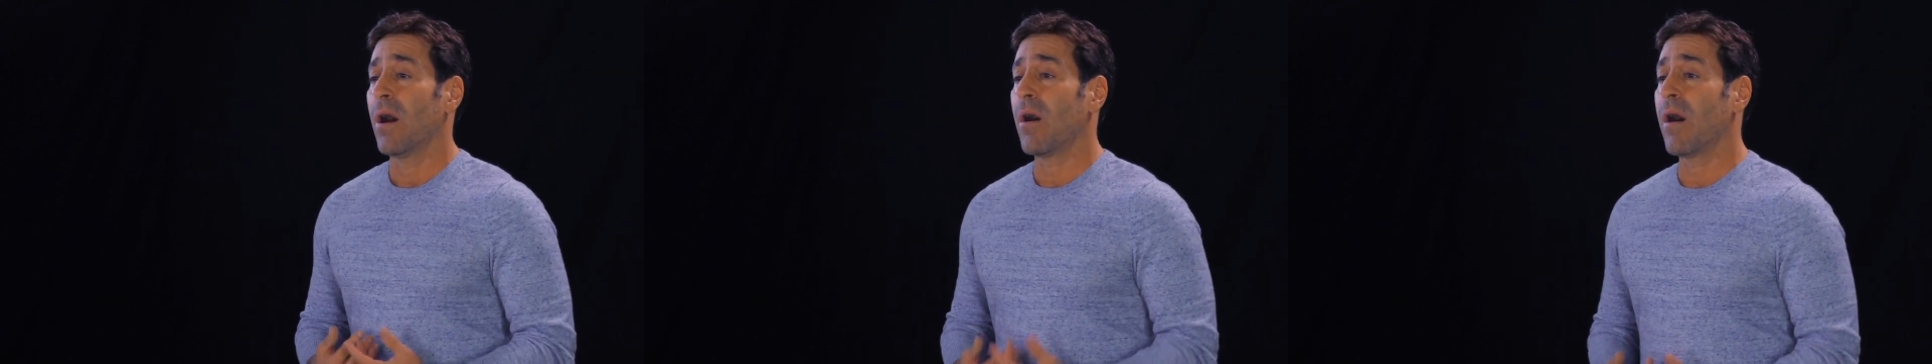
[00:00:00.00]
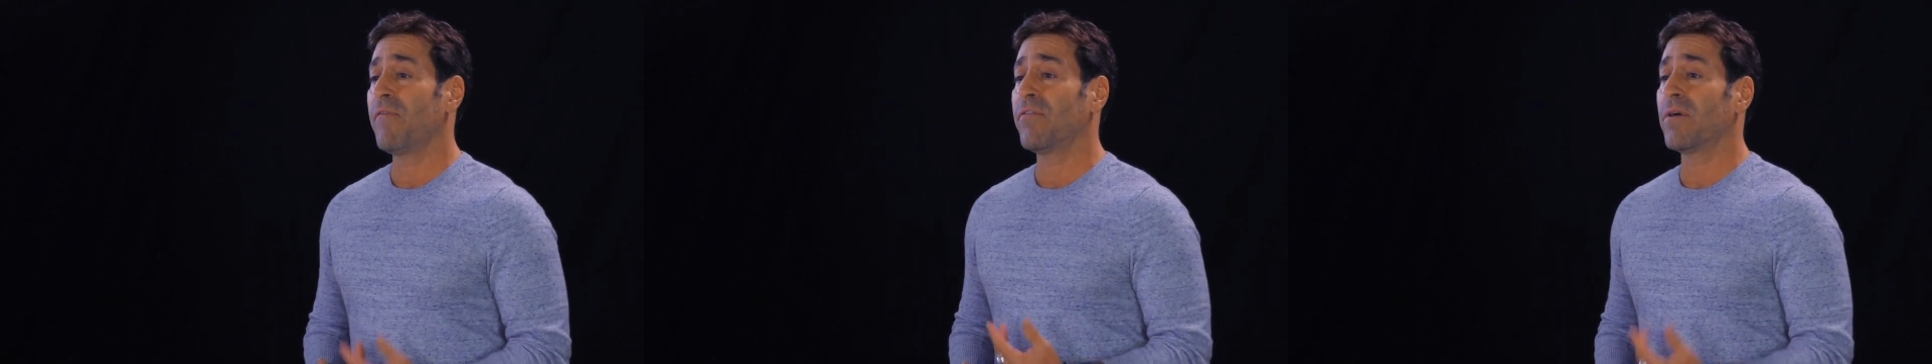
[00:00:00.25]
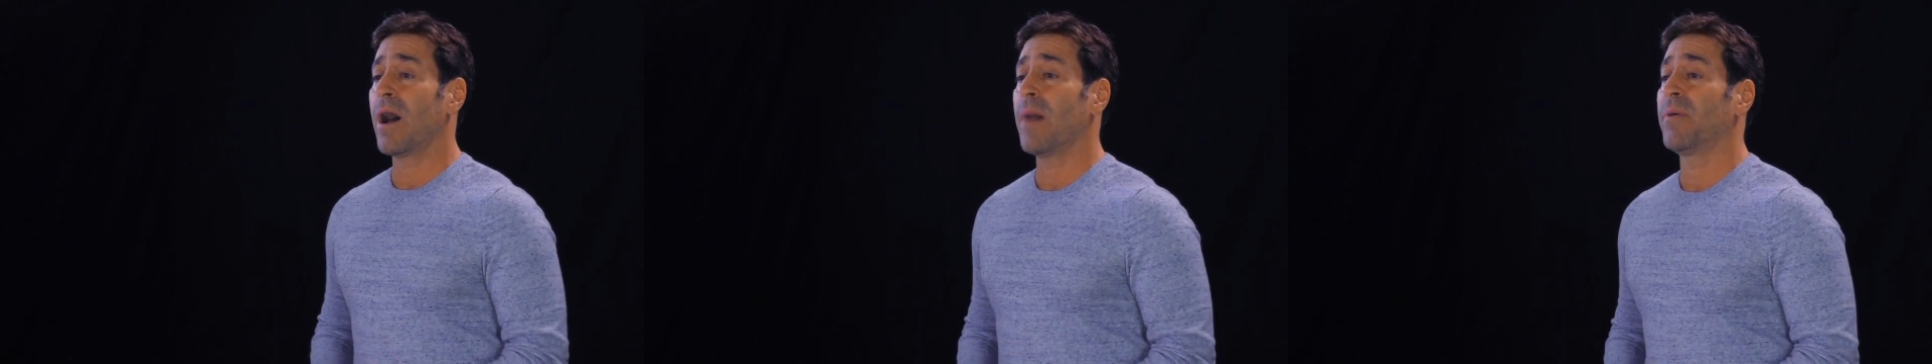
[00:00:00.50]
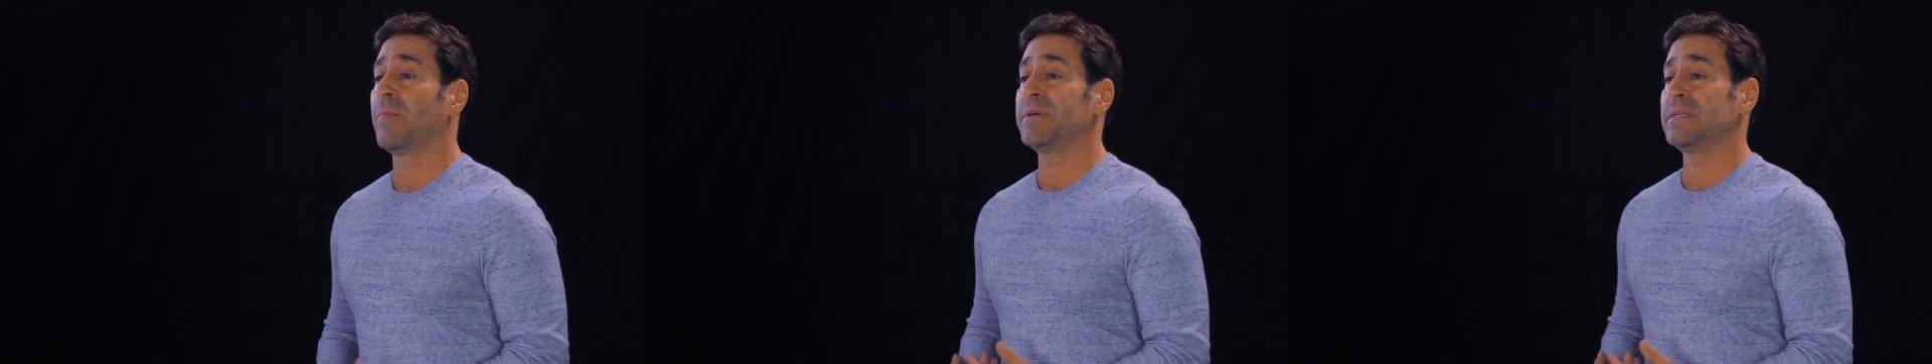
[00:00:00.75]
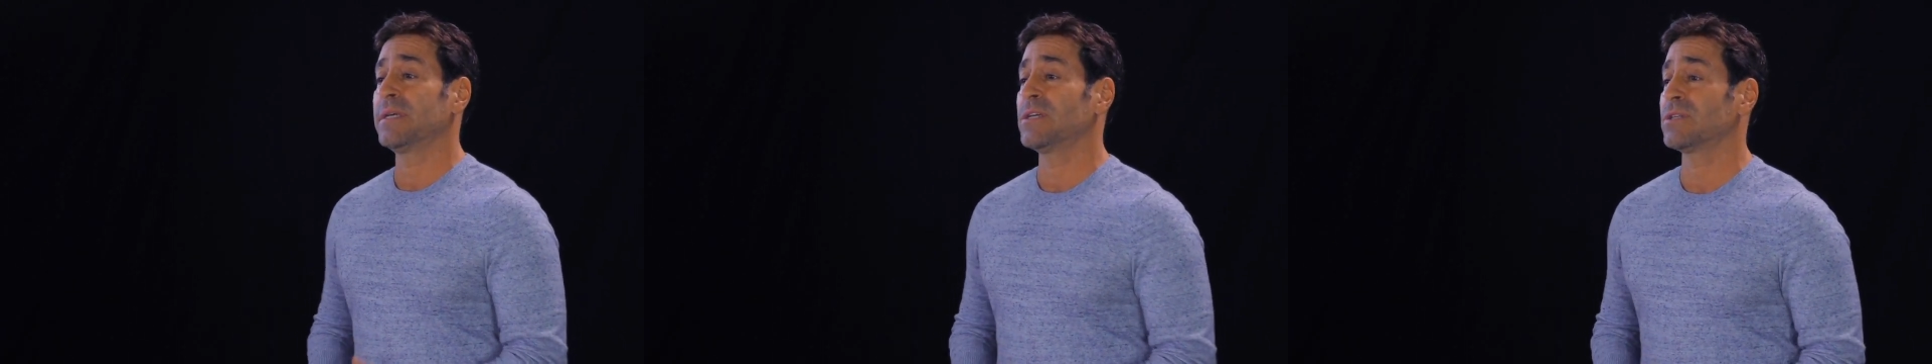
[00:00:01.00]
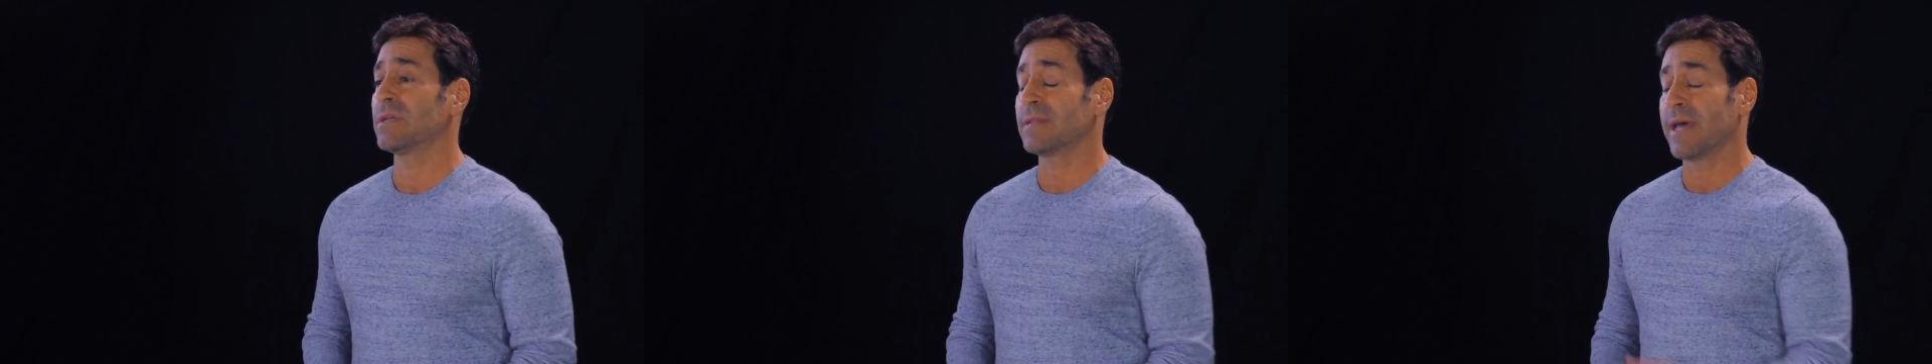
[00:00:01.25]
offer up a
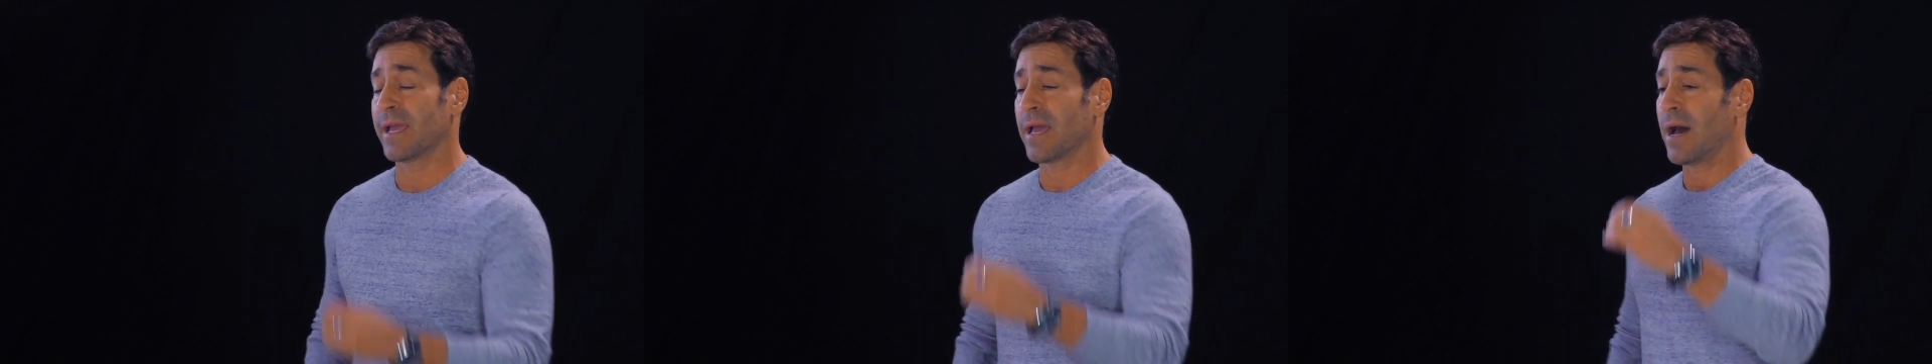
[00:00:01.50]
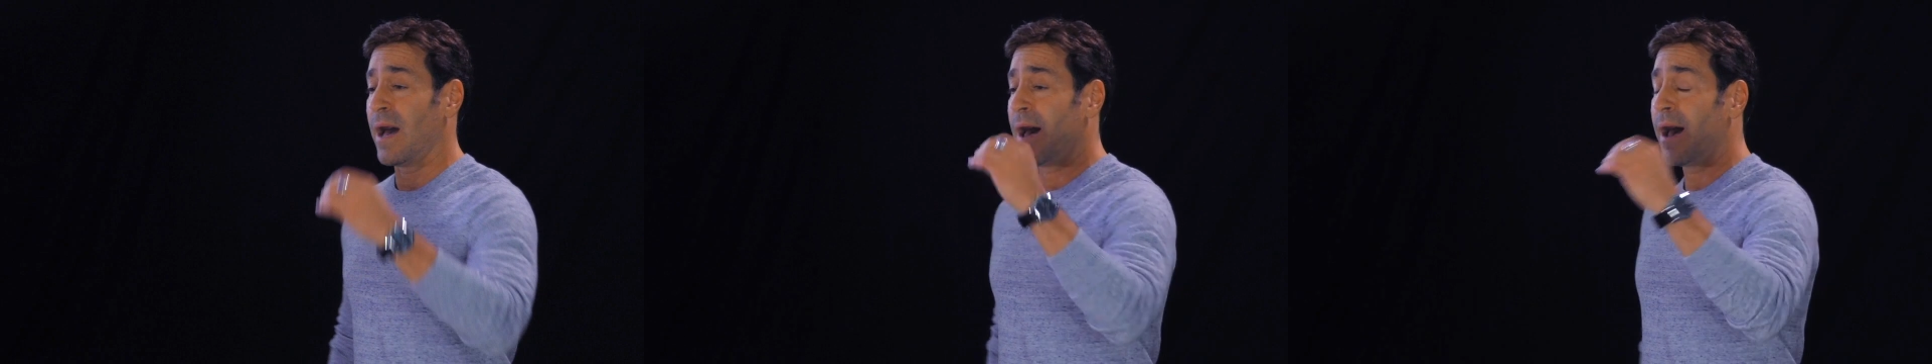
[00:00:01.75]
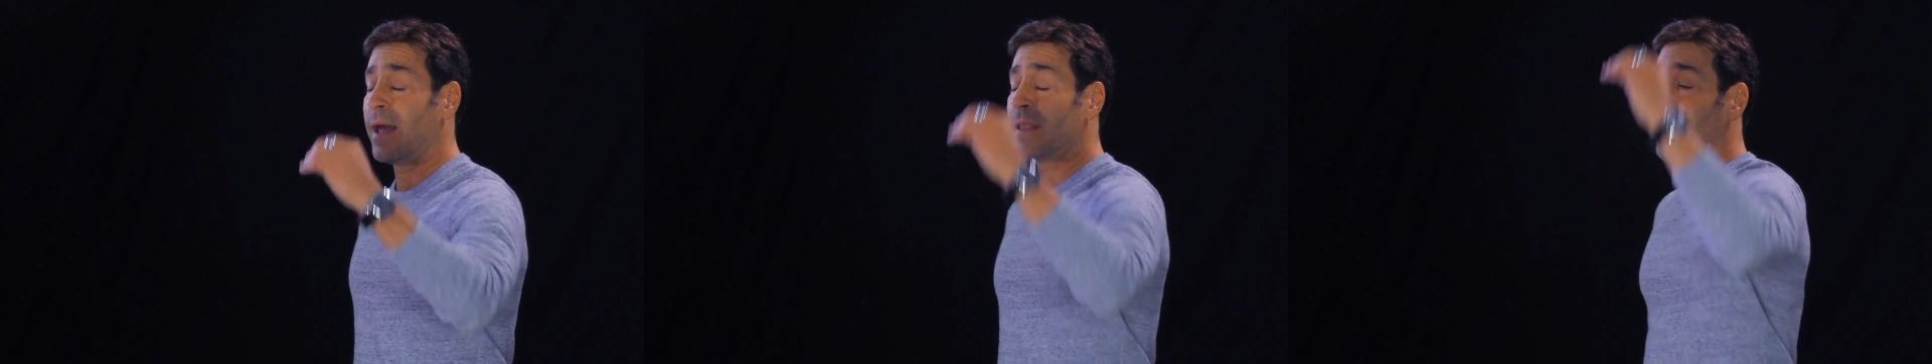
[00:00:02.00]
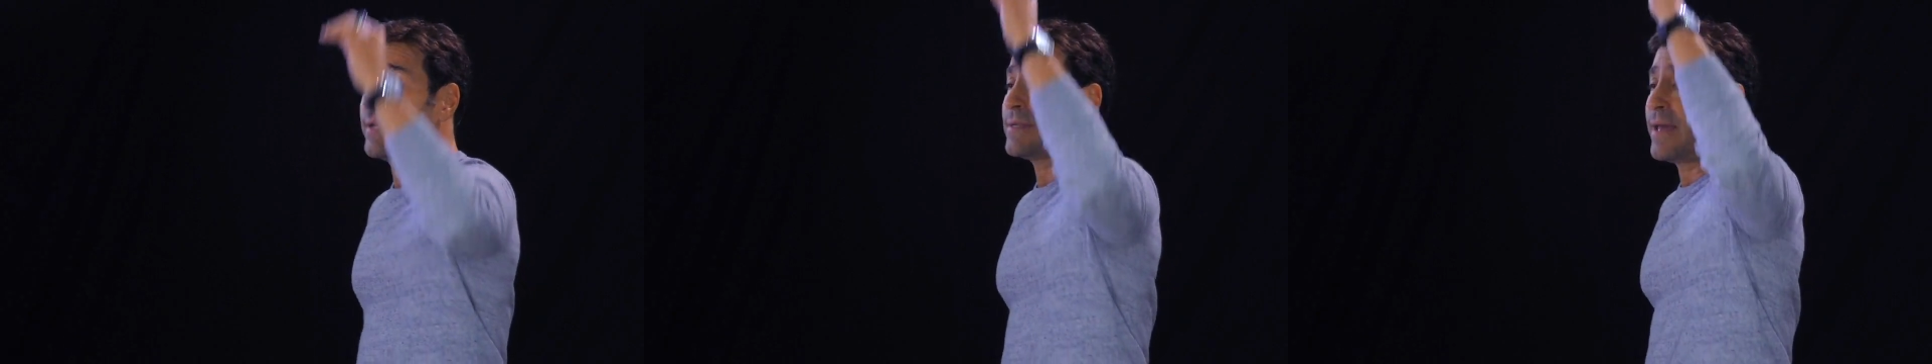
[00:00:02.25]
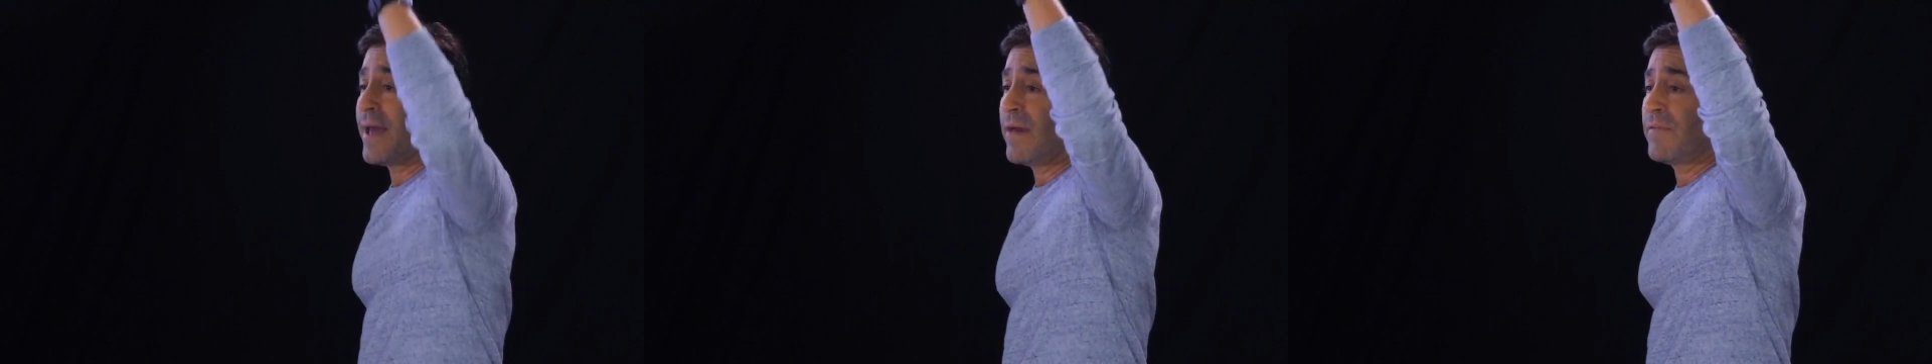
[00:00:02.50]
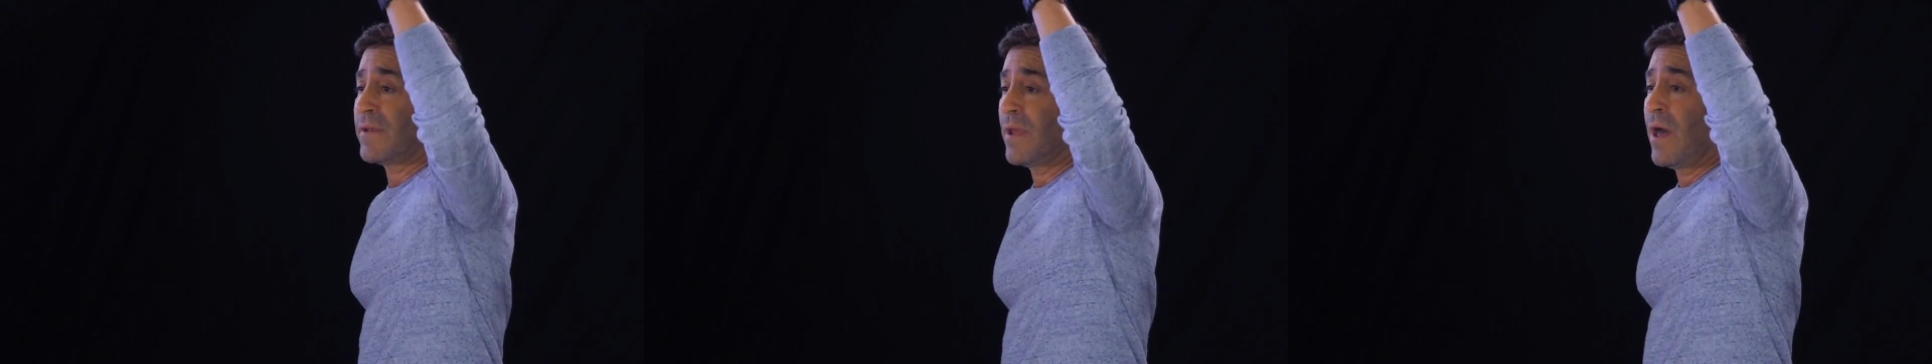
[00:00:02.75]
petition like a hotline to
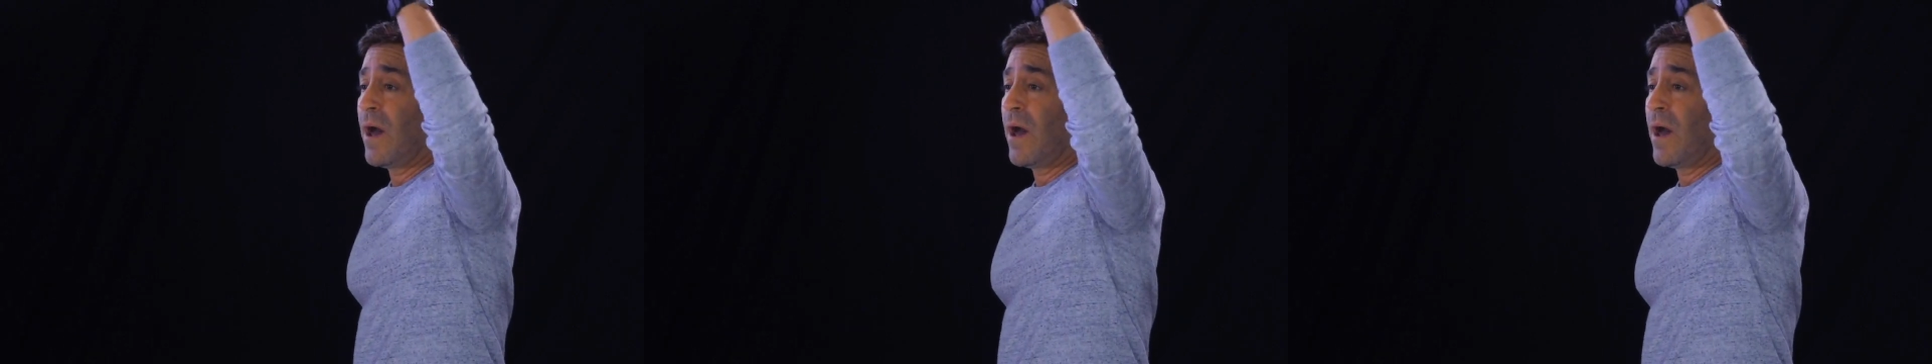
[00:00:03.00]
heaven,